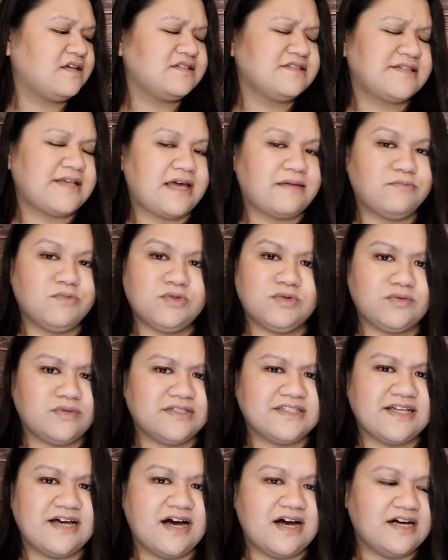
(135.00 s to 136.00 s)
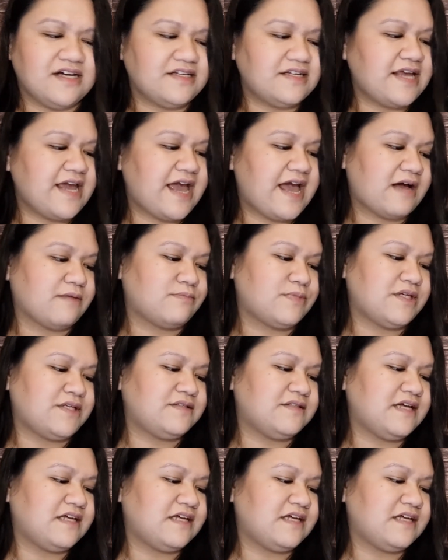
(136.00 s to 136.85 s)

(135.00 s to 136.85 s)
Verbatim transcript: Simon was unhappy